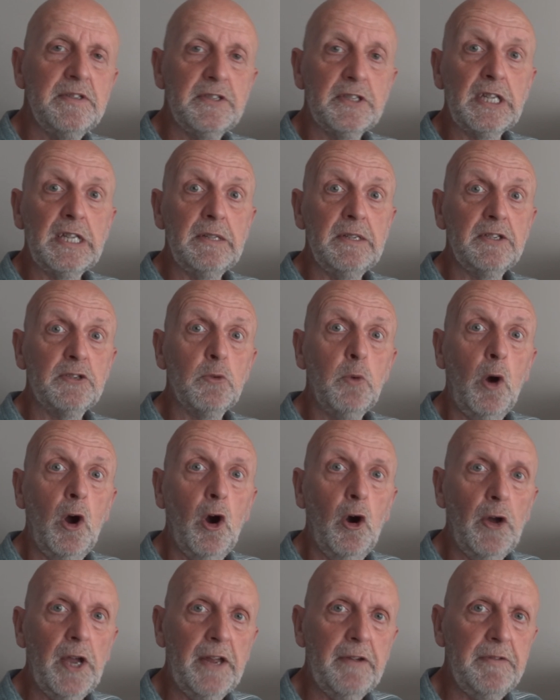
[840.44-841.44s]
it's quite
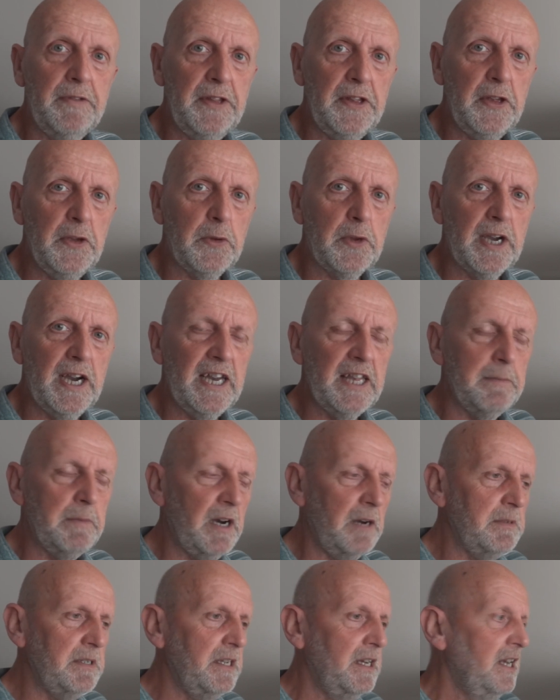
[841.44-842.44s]
hot here in the UK at the
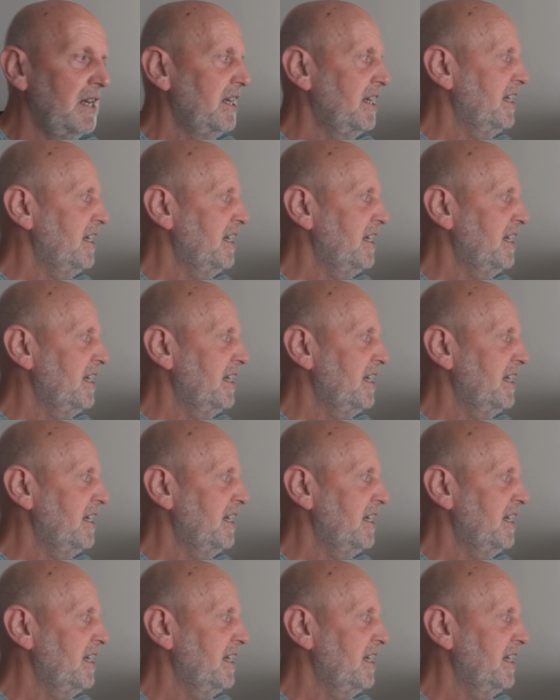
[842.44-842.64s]
moment